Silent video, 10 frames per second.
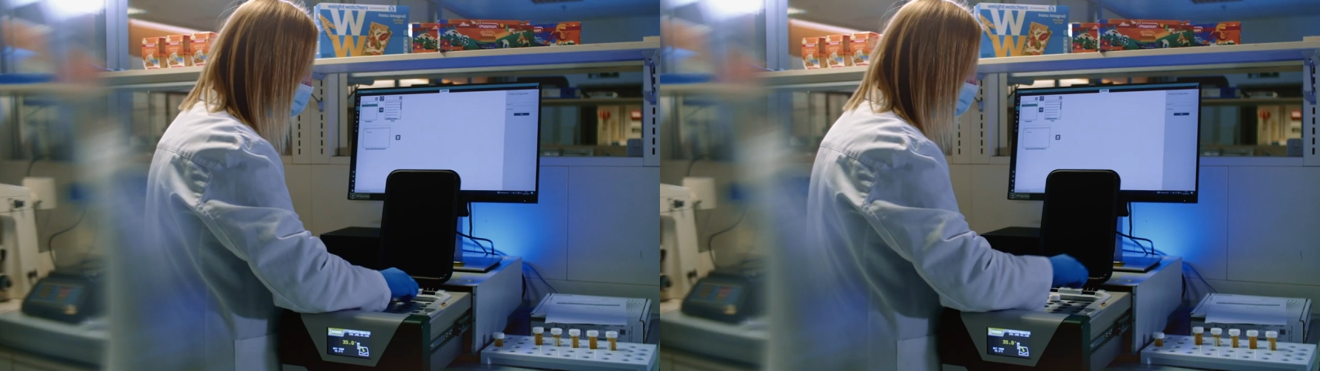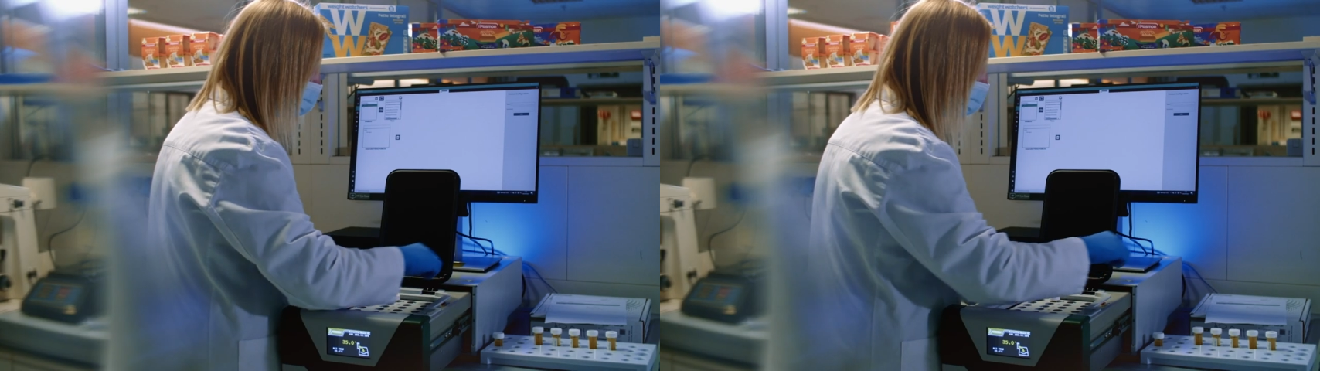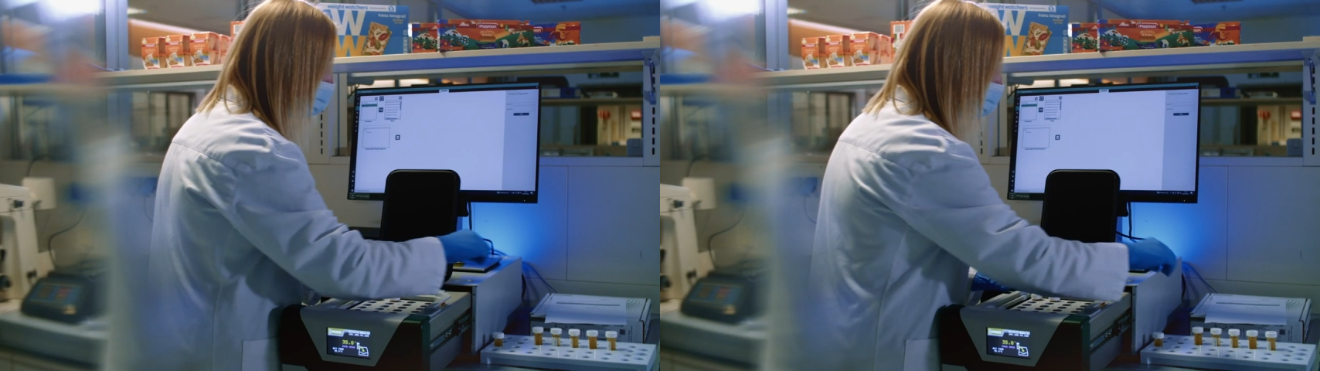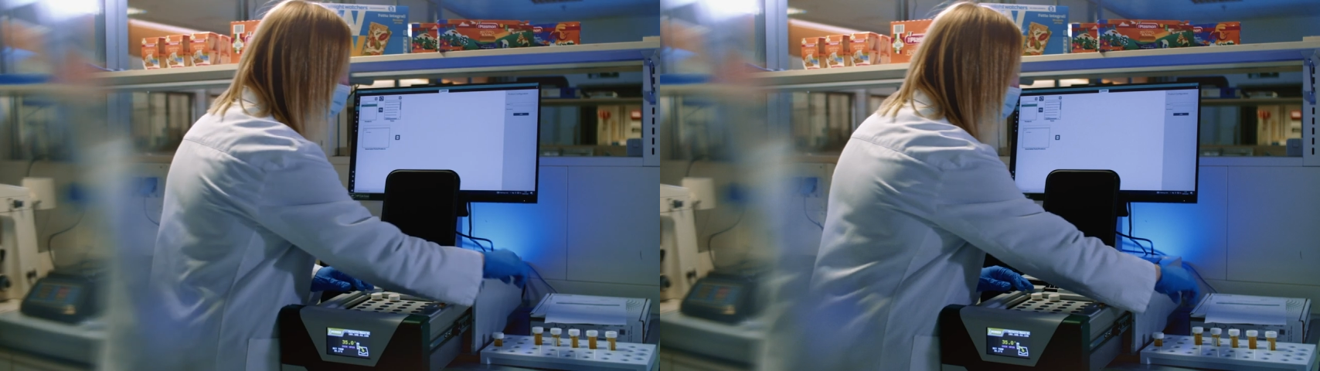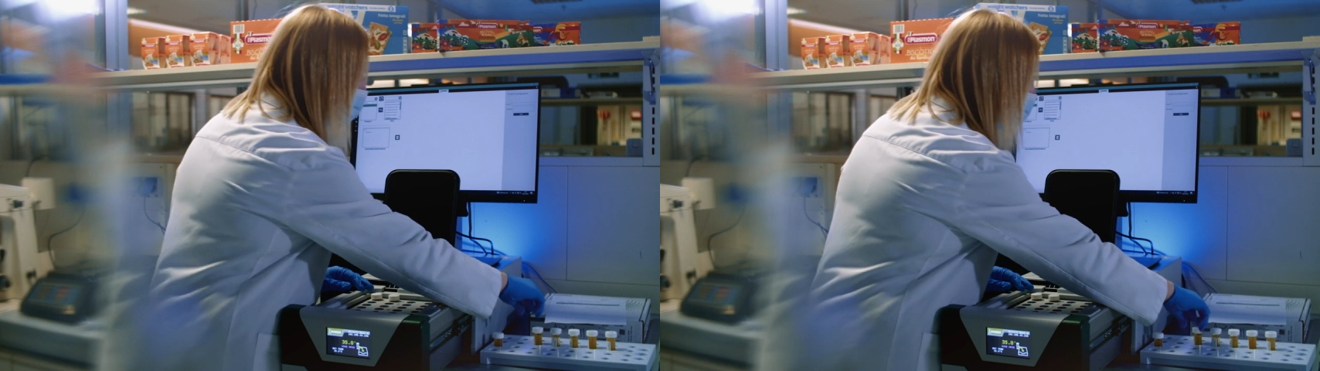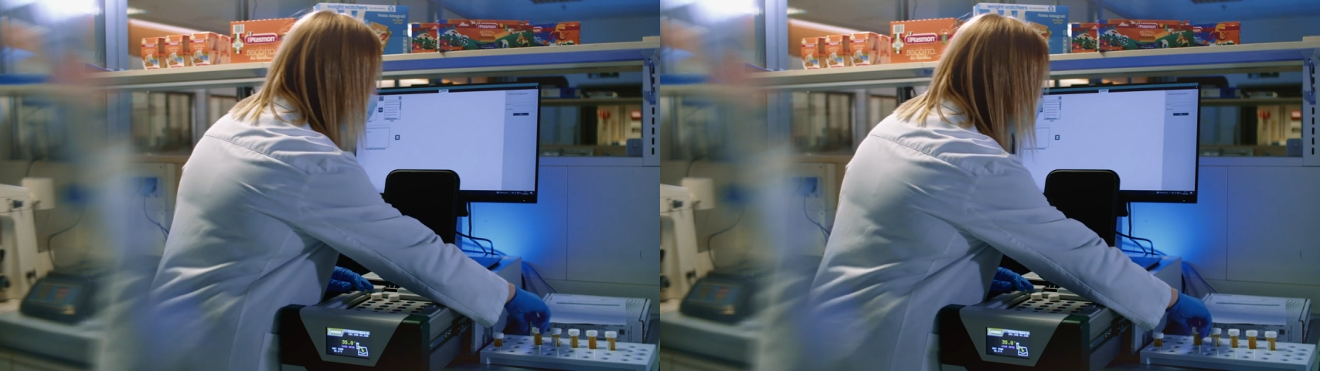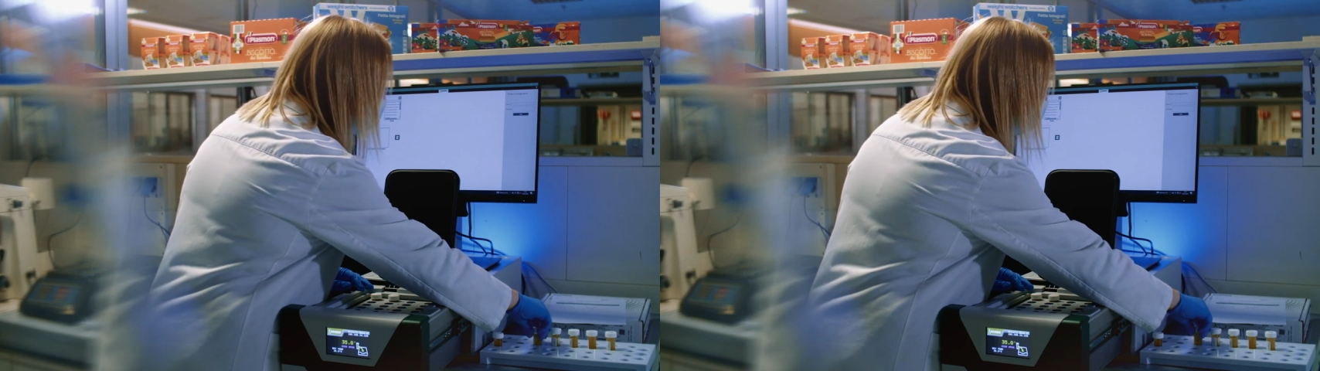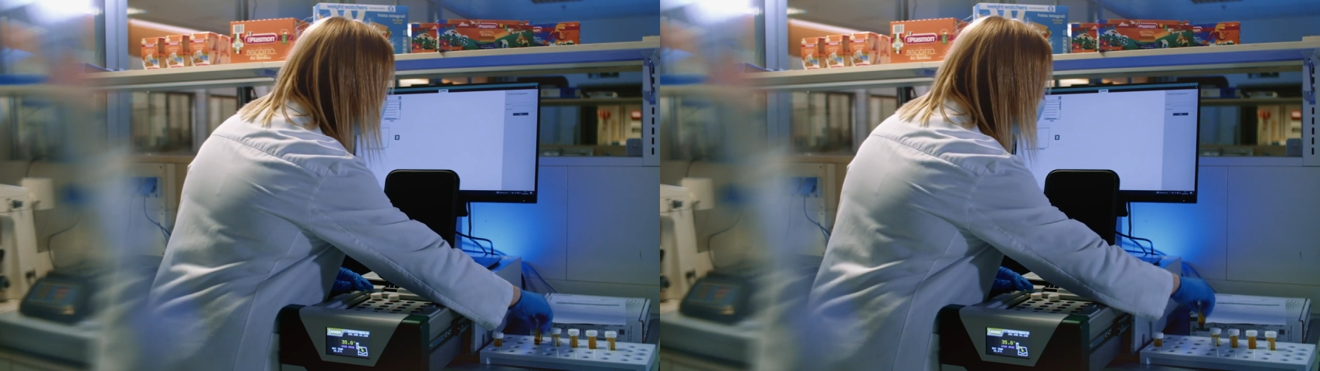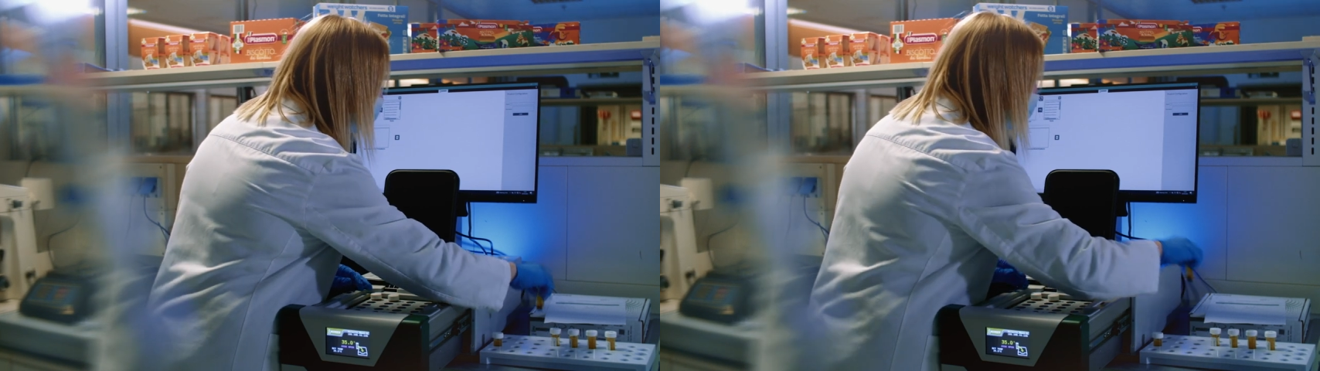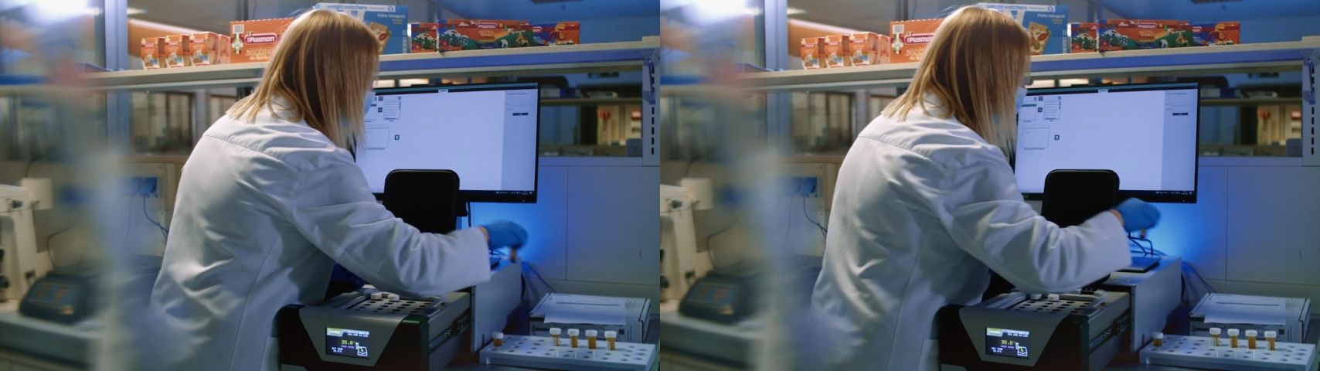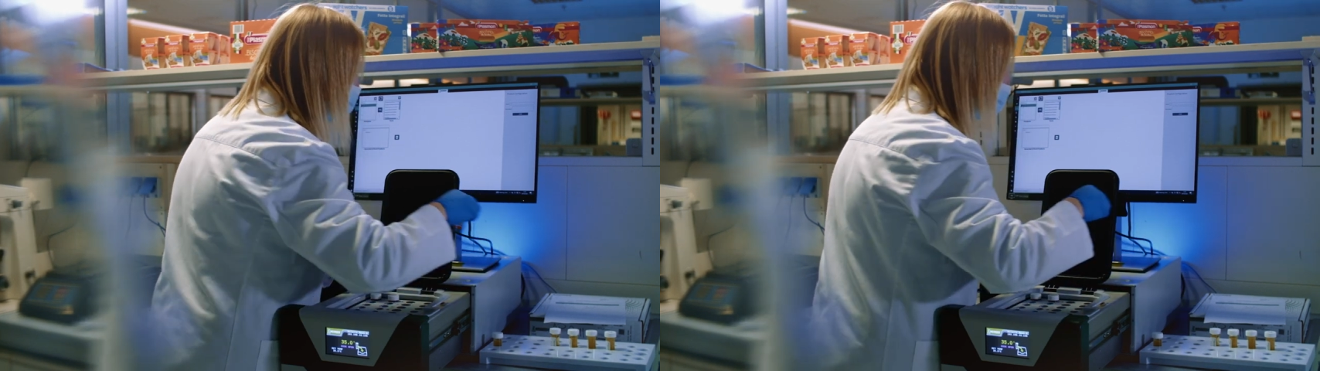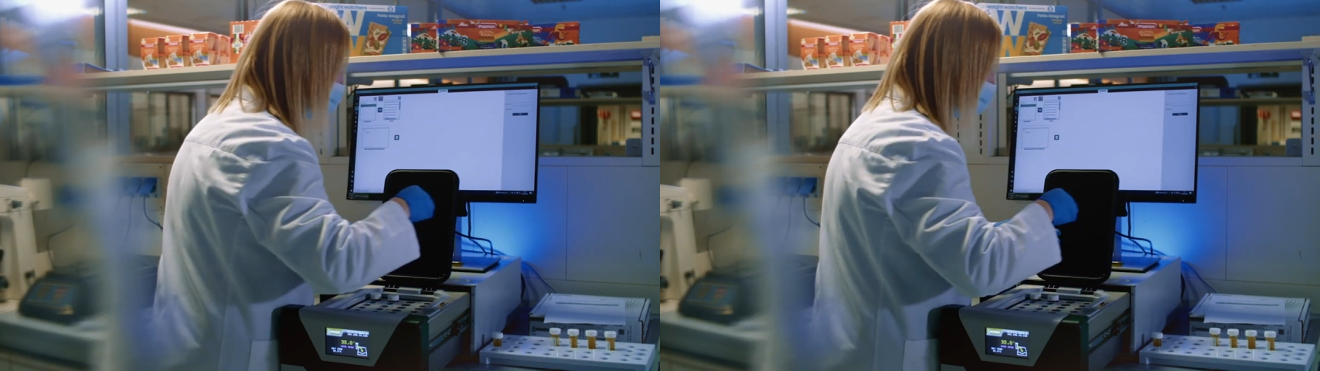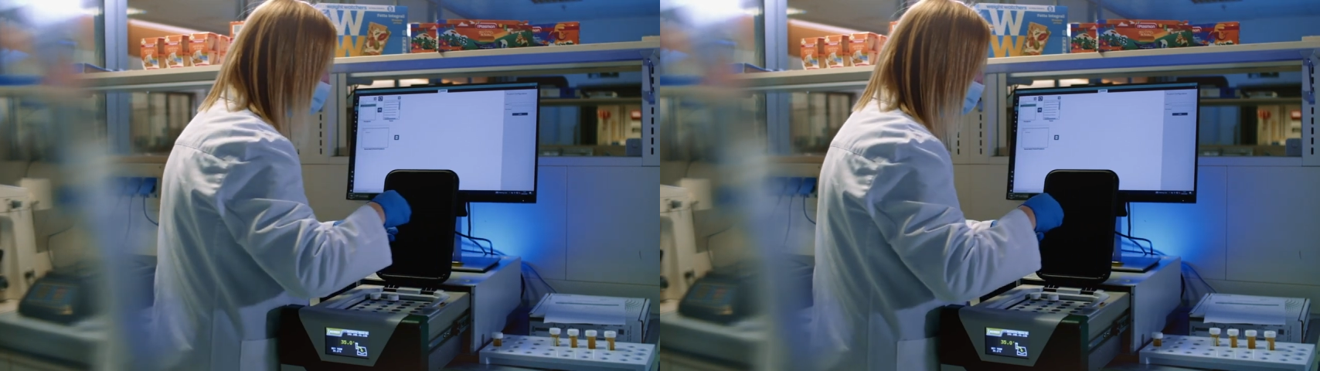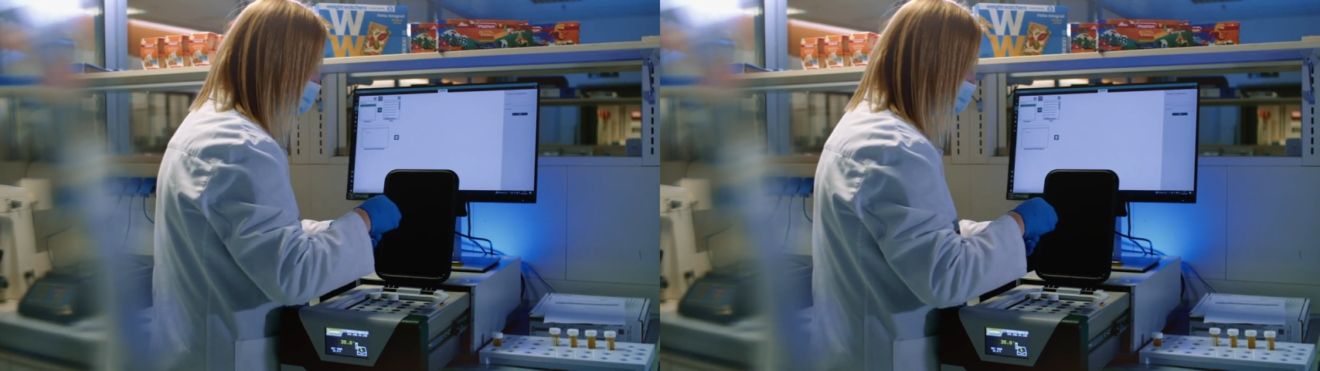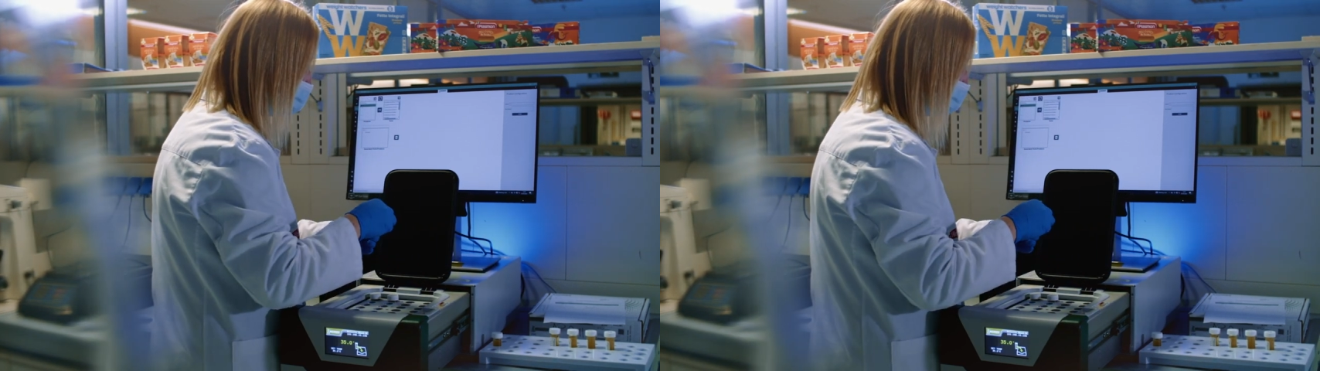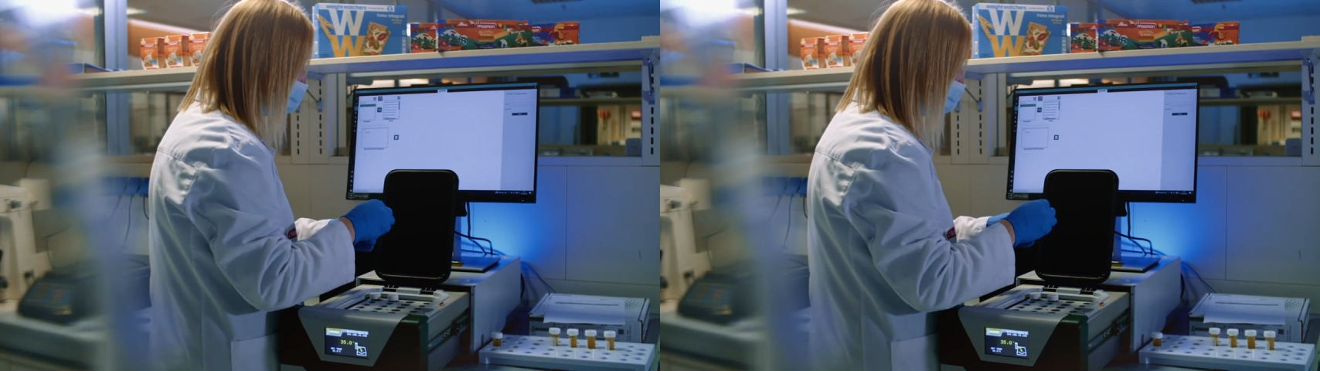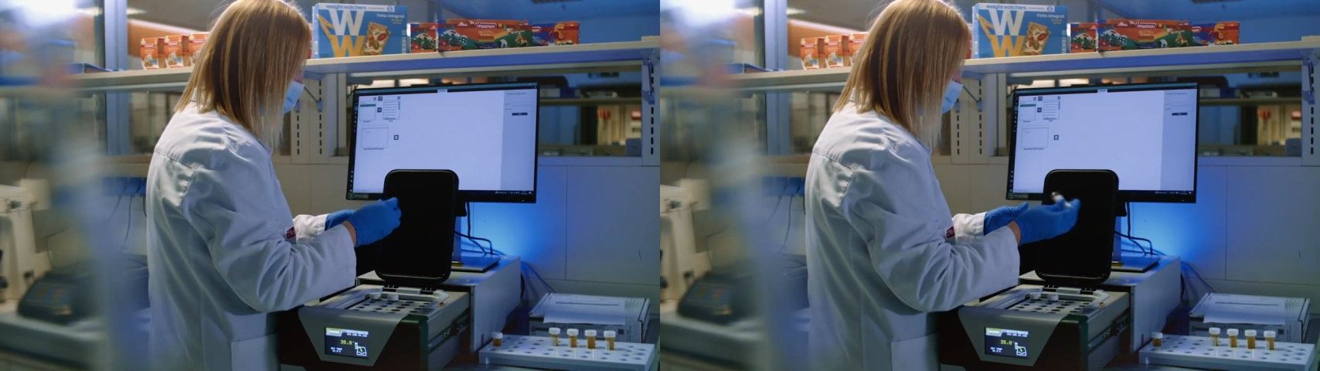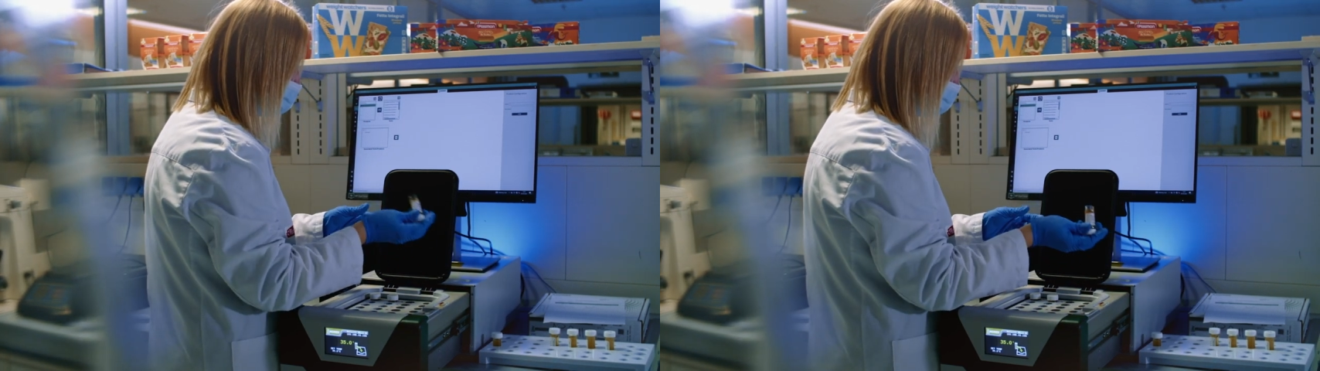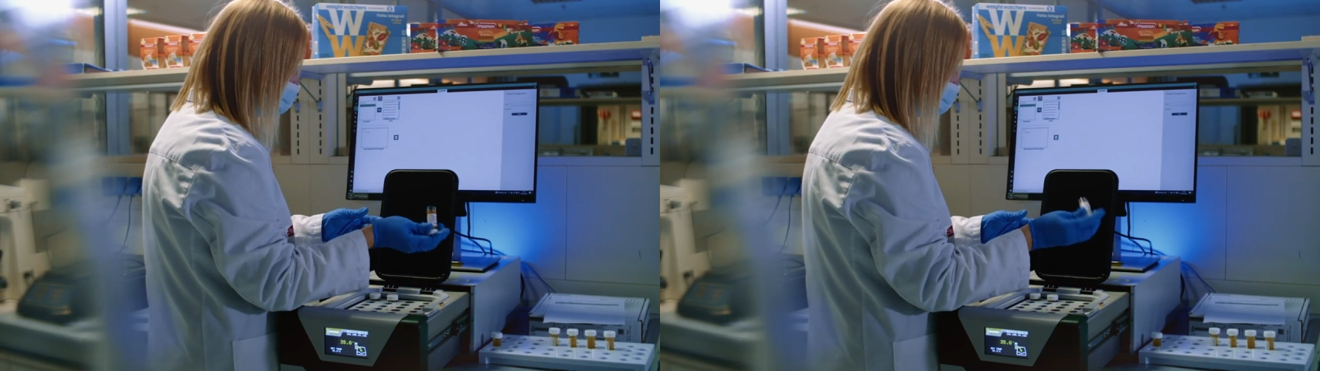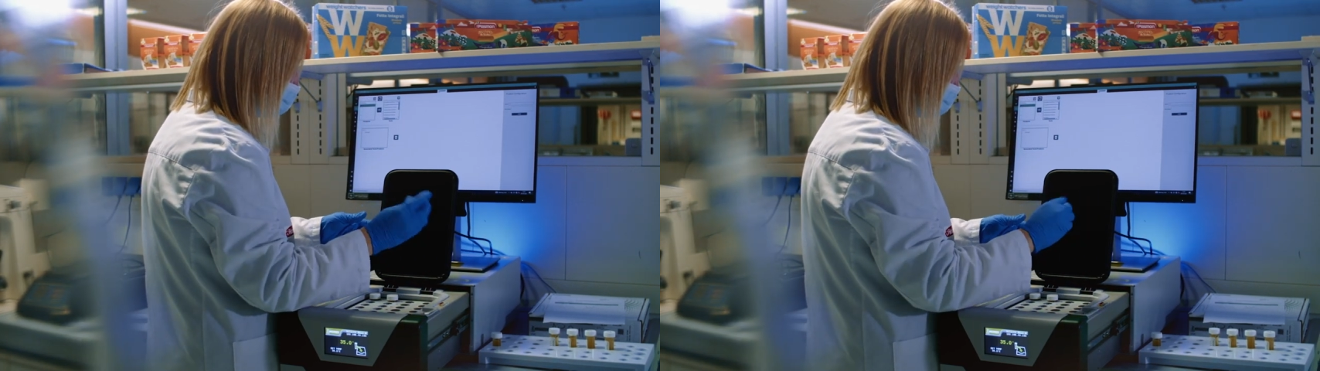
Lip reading: [unreadable: no face in view]